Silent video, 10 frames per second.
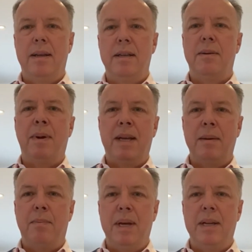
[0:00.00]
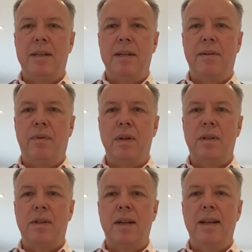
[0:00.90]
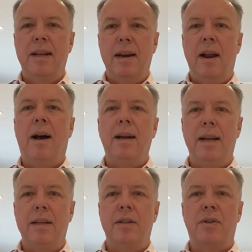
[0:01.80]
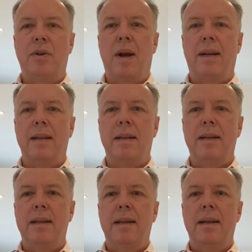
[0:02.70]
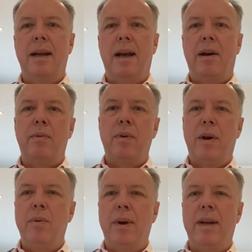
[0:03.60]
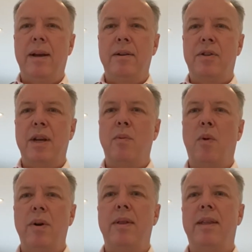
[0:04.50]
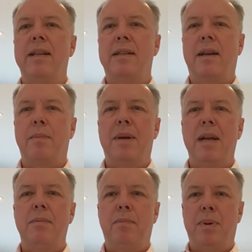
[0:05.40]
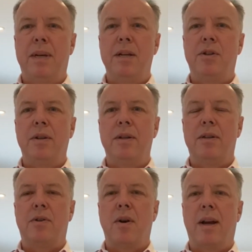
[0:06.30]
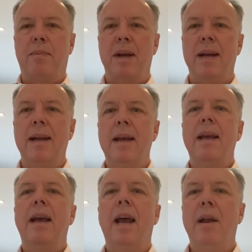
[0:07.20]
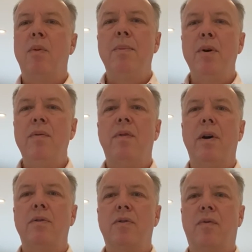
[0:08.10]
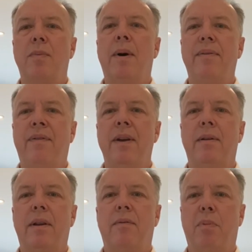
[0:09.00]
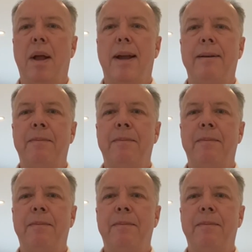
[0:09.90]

to make the biggest difference, not get distracted? How, how do I understand what are the things that could potentially distract me and remove those from my field of play.